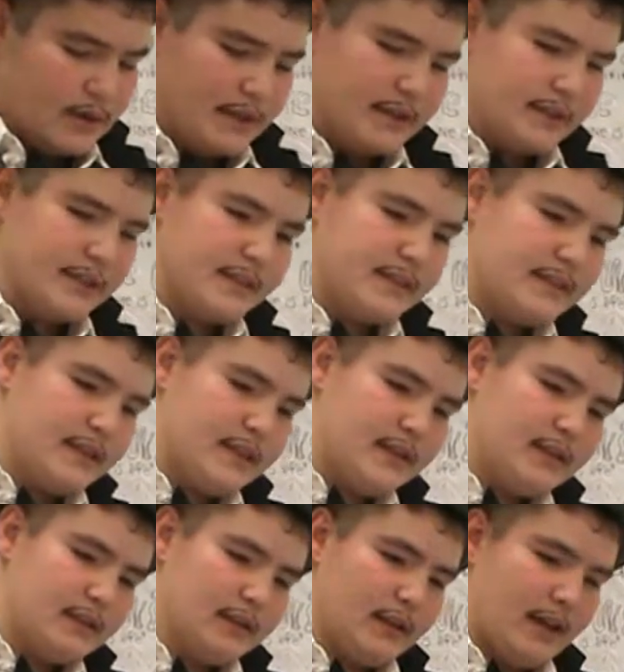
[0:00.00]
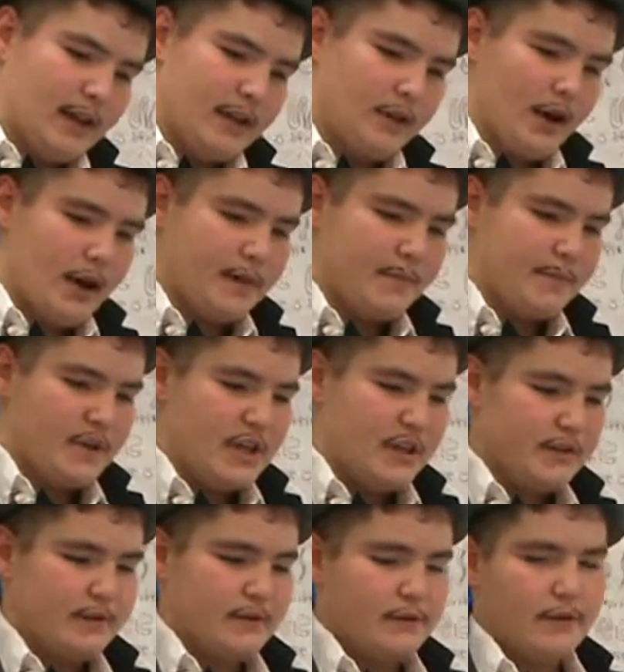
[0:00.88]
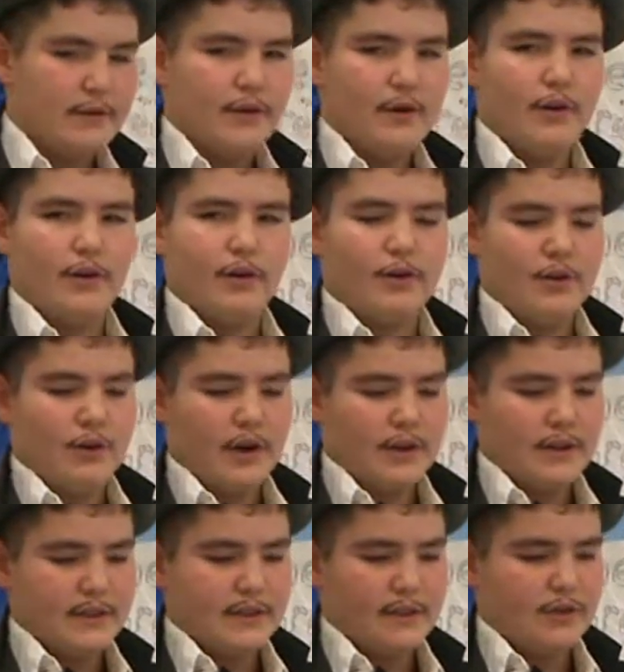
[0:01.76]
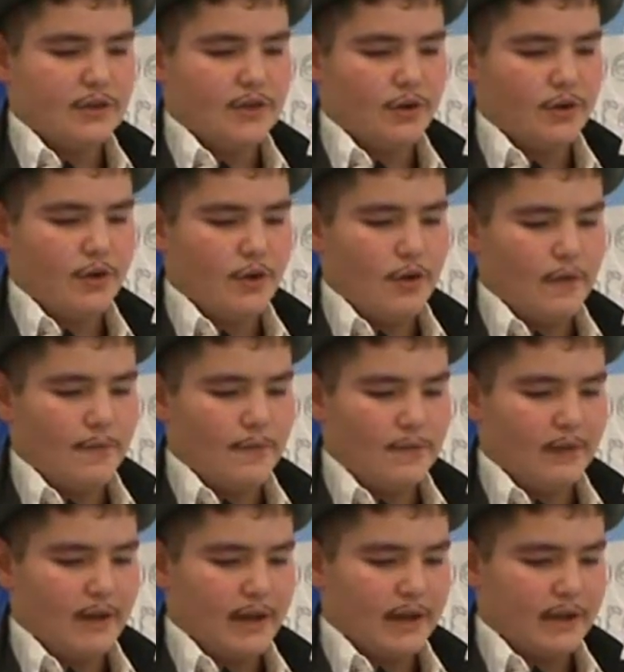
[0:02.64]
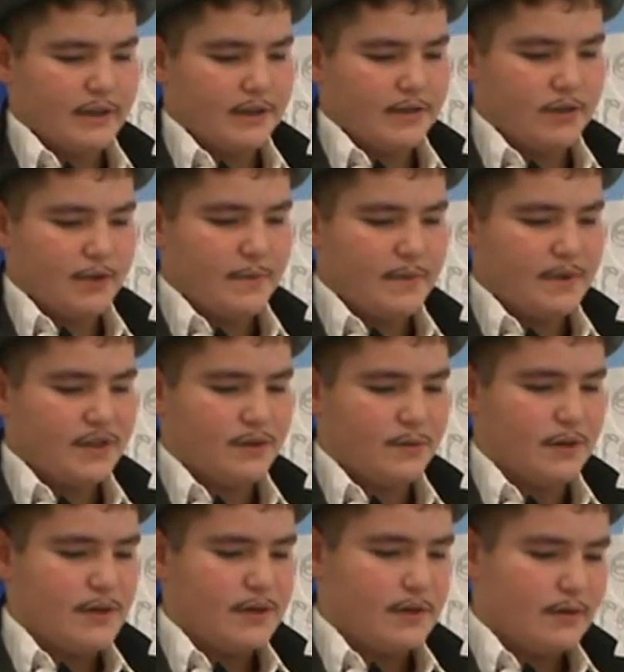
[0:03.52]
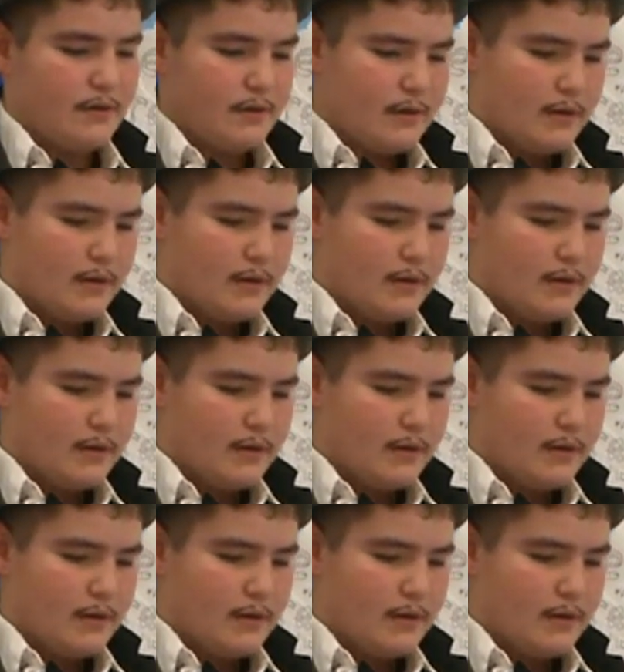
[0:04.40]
Does it stink like rotten meat, or crust and sugar over like a syrupy sweet?